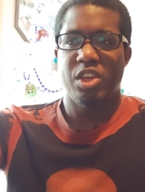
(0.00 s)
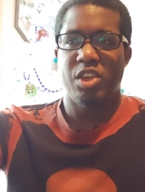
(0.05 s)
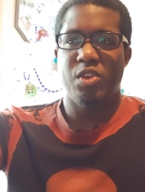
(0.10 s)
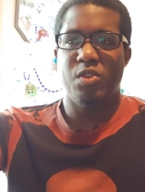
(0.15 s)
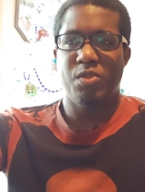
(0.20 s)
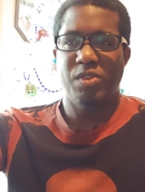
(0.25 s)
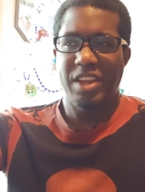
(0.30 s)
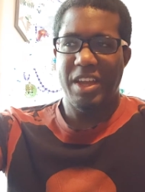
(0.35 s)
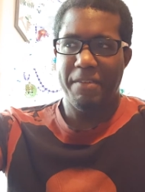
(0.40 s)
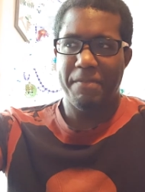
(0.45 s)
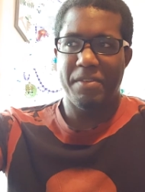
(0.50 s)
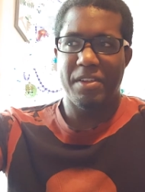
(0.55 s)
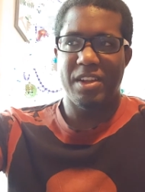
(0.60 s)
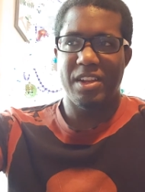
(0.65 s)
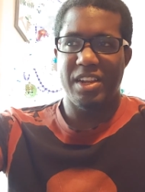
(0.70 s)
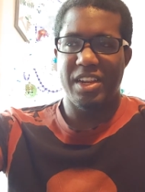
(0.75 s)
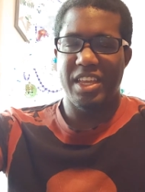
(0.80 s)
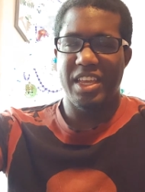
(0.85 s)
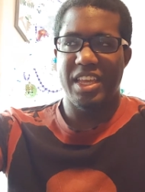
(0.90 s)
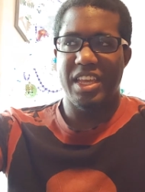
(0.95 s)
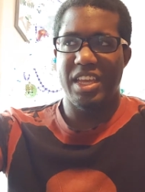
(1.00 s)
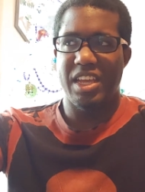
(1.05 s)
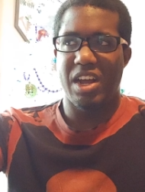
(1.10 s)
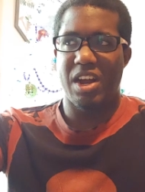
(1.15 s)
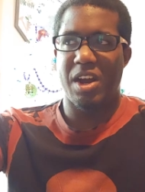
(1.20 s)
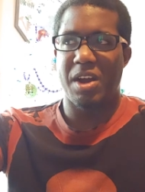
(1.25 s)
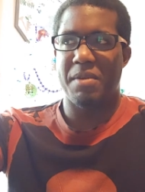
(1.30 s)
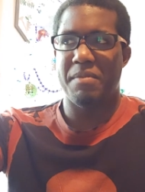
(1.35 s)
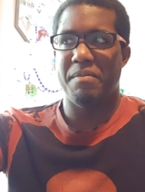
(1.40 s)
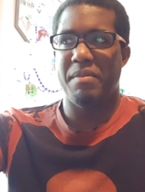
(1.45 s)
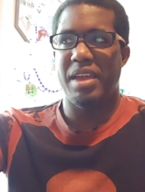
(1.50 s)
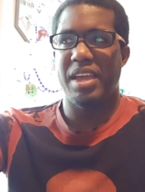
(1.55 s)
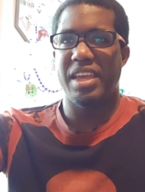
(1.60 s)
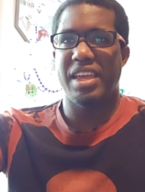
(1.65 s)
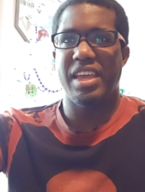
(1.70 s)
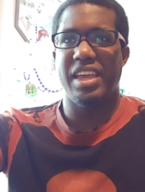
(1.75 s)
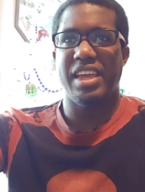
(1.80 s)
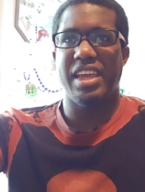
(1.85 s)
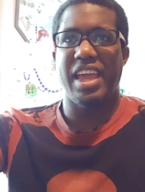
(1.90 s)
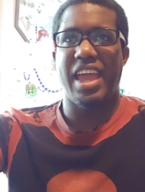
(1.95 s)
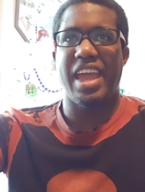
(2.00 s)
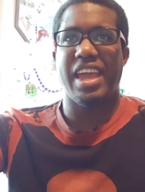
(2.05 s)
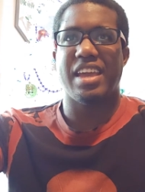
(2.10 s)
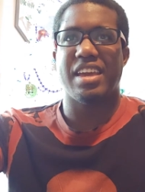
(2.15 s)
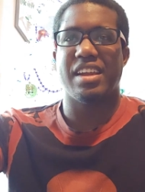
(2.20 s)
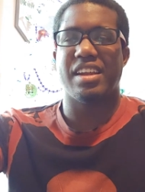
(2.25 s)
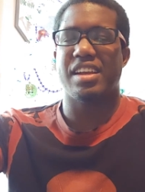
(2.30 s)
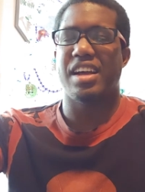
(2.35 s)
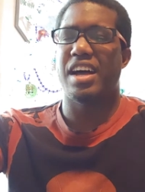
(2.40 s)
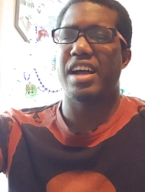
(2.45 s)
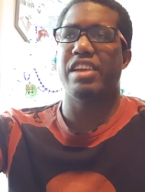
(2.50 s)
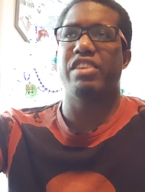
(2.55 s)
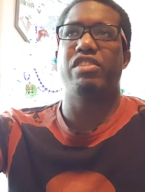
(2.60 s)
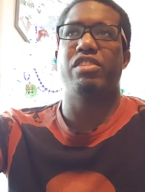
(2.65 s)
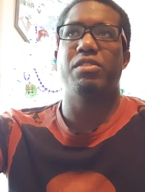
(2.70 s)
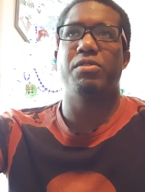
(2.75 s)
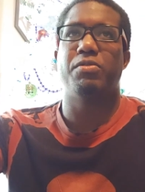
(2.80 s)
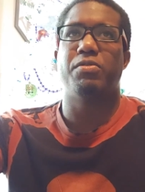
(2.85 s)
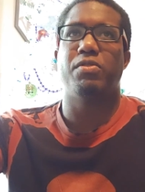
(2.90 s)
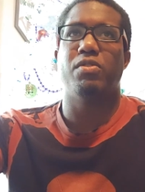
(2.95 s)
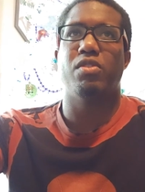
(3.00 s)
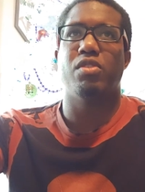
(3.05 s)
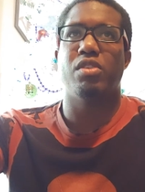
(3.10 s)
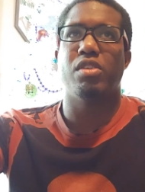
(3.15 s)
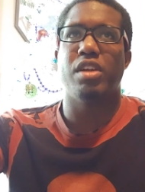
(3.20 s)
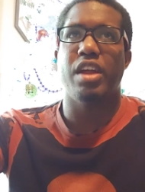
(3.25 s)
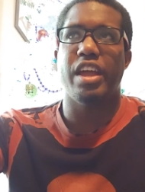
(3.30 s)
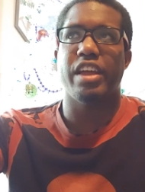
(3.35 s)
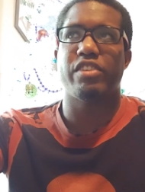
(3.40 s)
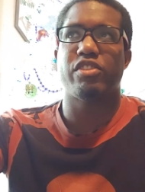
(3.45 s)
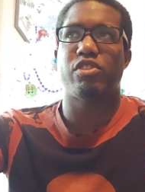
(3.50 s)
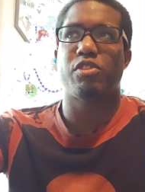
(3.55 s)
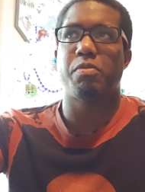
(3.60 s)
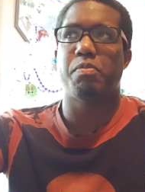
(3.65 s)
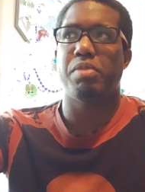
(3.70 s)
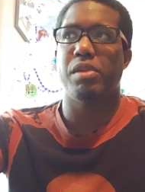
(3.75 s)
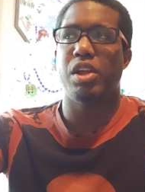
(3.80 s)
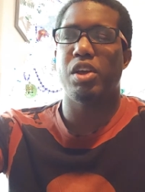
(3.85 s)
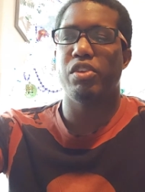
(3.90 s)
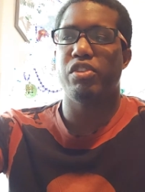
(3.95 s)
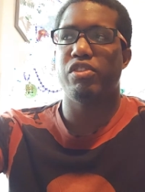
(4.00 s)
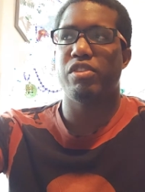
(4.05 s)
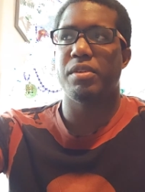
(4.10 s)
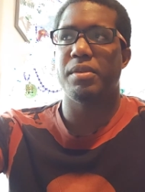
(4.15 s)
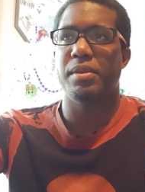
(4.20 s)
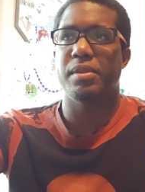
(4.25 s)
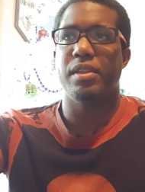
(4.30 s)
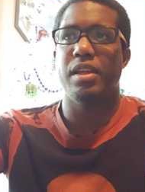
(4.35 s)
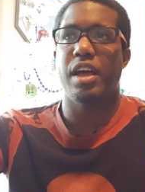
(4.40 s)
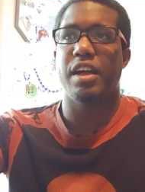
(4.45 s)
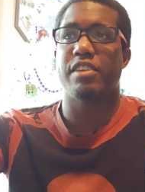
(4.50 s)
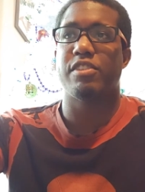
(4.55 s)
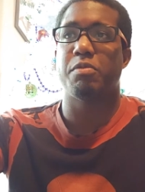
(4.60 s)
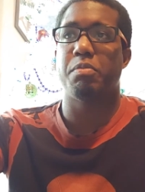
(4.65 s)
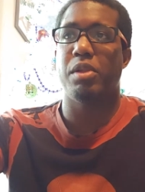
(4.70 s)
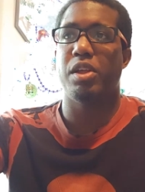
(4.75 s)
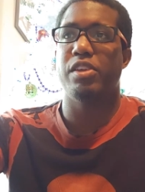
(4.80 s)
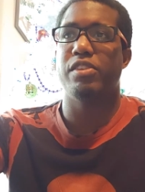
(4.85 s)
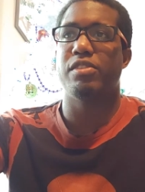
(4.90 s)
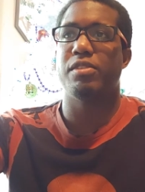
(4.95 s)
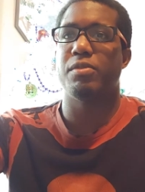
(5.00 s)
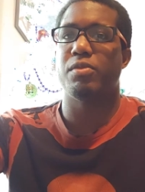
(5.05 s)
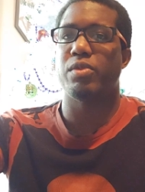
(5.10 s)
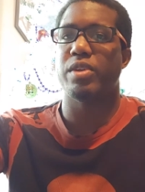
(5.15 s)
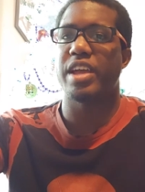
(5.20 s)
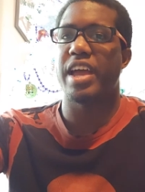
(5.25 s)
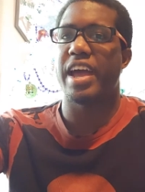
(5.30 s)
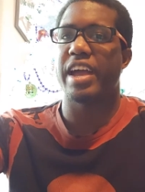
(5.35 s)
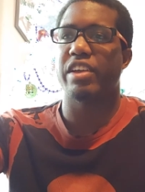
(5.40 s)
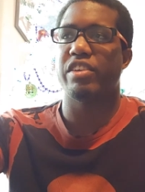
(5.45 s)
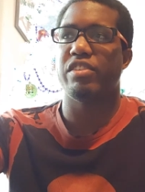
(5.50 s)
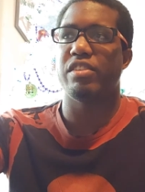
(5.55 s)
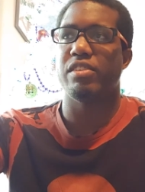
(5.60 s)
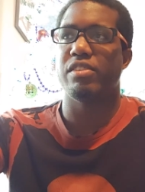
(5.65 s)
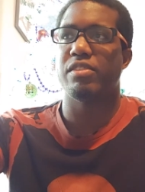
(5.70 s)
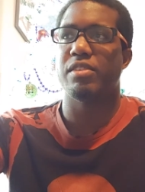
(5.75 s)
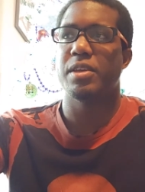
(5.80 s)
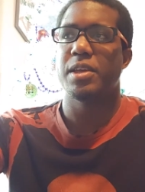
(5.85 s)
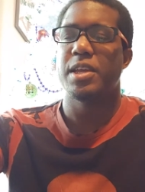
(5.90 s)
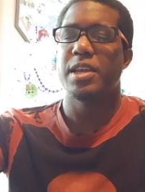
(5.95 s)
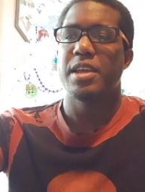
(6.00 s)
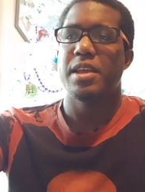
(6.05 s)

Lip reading: you definitely are making a concoction for explosive reactions.